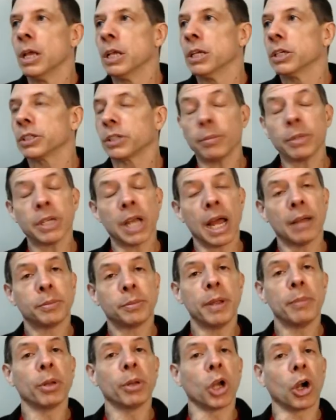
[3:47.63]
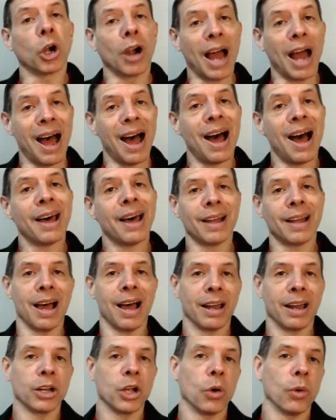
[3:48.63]
Sometimes people are on
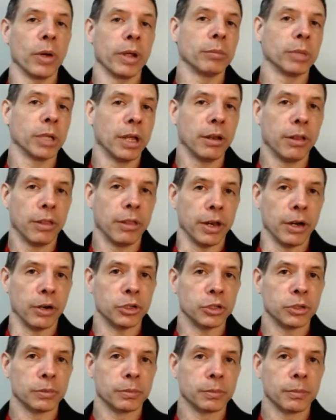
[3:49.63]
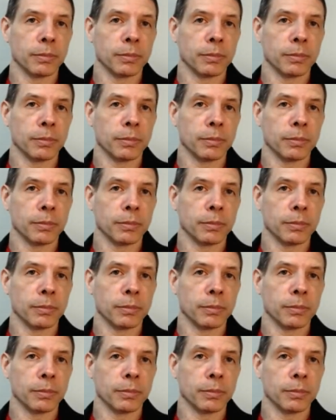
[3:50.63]
ongoing blood thinners,